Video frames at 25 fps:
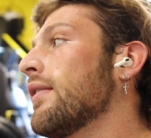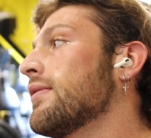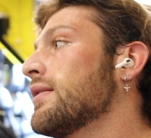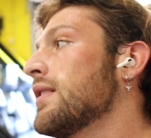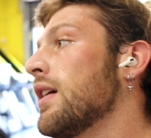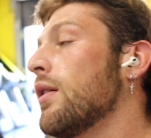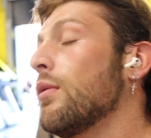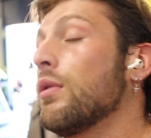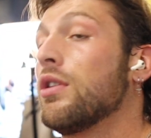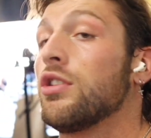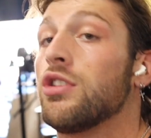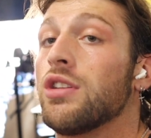off
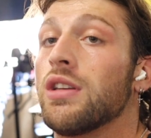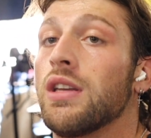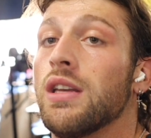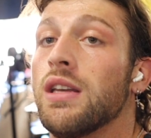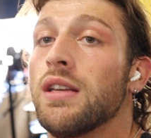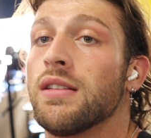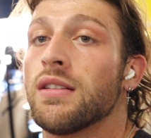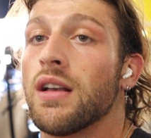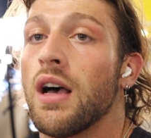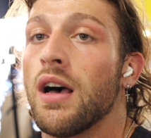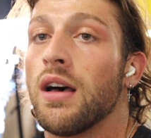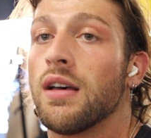set, which
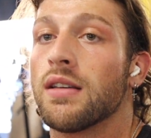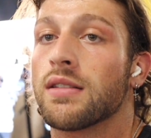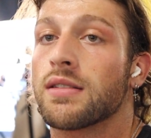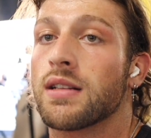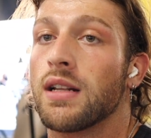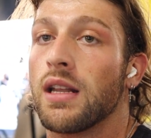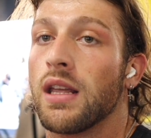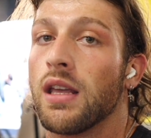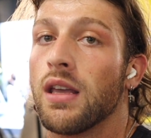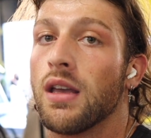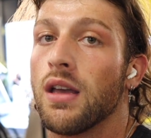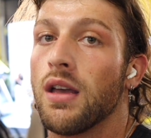is
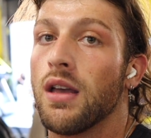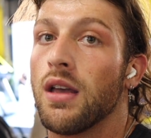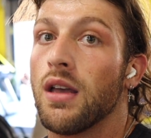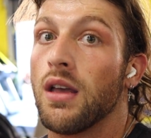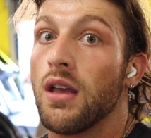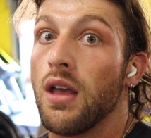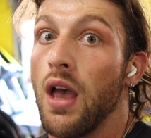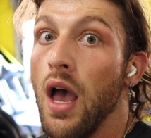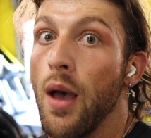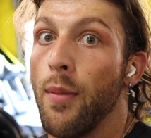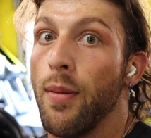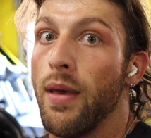honestly
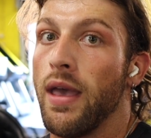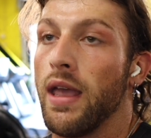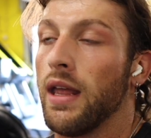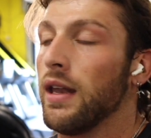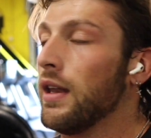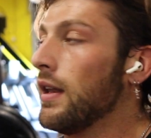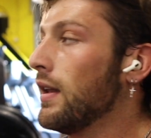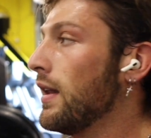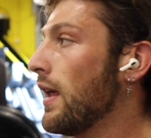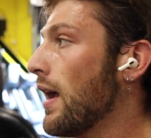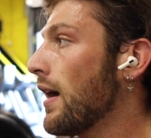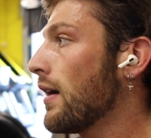a
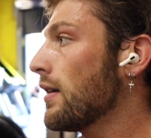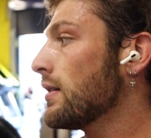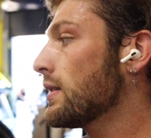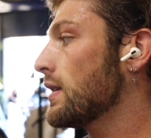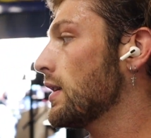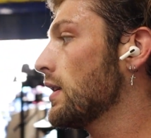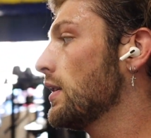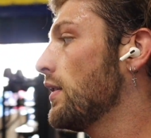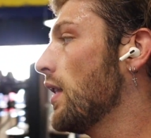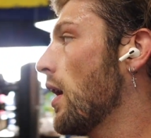pain in the arse.